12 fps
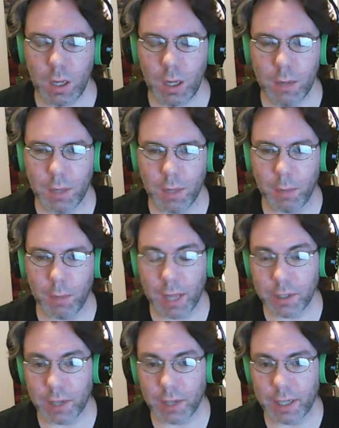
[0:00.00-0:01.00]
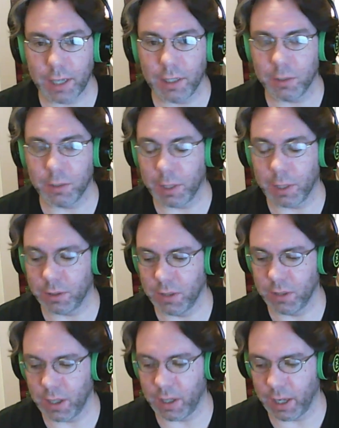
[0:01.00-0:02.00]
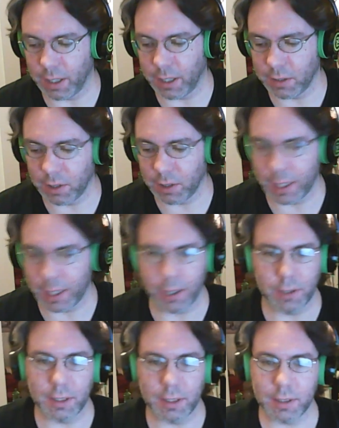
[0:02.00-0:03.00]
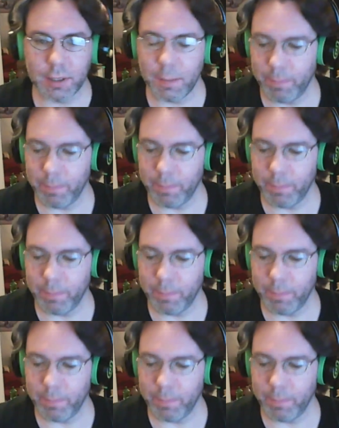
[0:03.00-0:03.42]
But I'm glad you're liking the Switch. It does look like a good system.